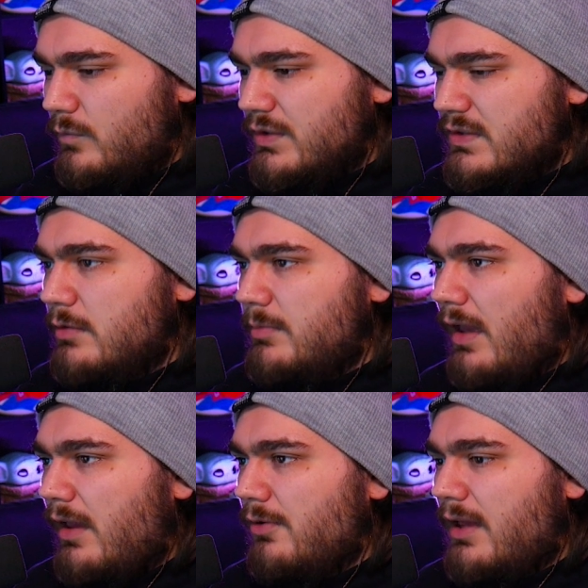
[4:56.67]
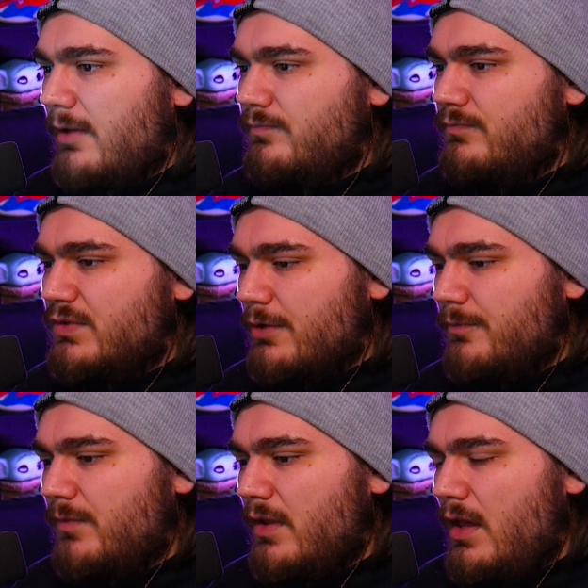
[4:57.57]
We'll still be A-okay. So
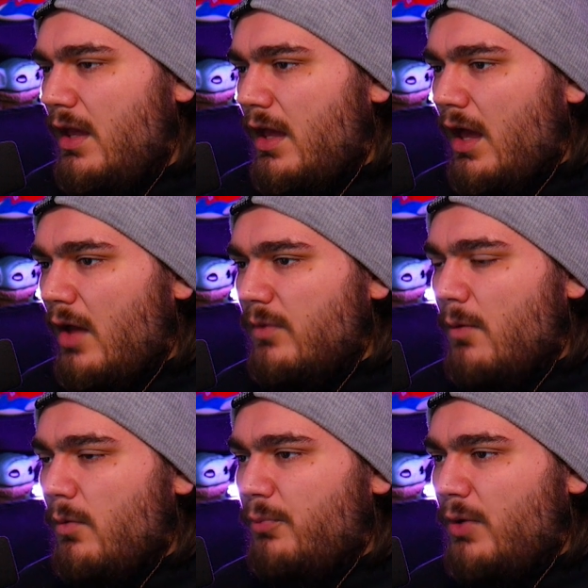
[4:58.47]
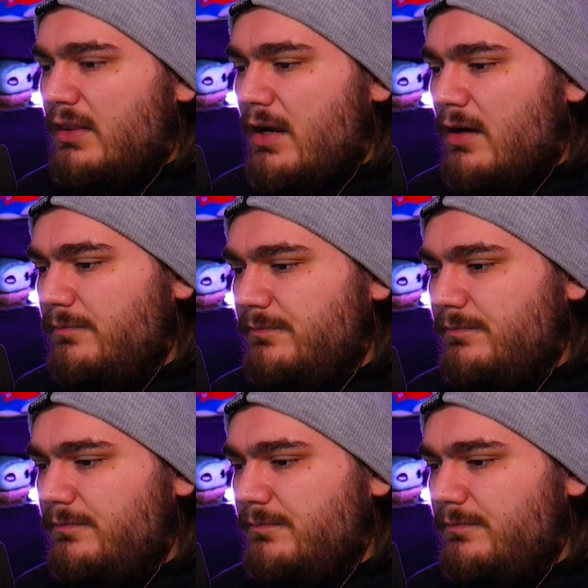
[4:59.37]
we've got 1 point there.